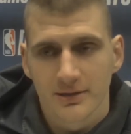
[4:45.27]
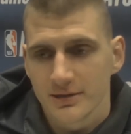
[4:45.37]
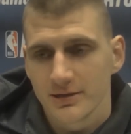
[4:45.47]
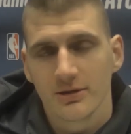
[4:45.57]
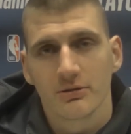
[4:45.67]

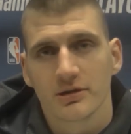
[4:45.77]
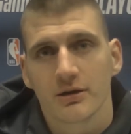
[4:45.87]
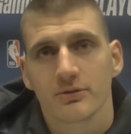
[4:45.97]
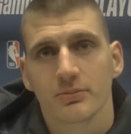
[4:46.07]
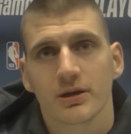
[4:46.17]
knows how
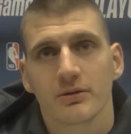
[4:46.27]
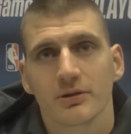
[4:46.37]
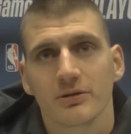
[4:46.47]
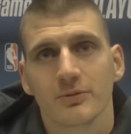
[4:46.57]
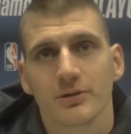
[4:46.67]
to play with
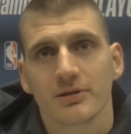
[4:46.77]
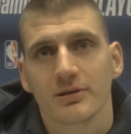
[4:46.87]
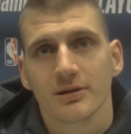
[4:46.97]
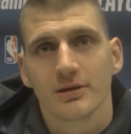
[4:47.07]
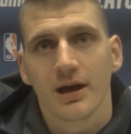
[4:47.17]

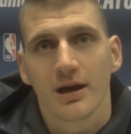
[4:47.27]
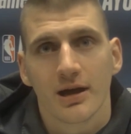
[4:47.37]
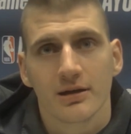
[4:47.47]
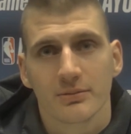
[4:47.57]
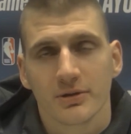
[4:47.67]

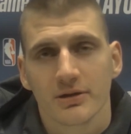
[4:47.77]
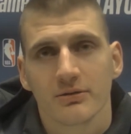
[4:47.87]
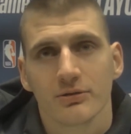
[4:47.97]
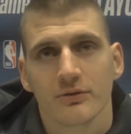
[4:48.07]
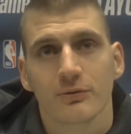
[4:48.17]
anybody
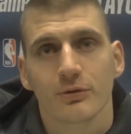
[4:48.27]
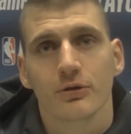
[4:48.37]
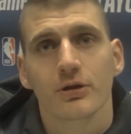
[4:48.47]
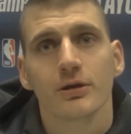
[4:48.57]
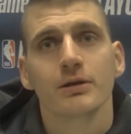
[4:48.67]
on the floor,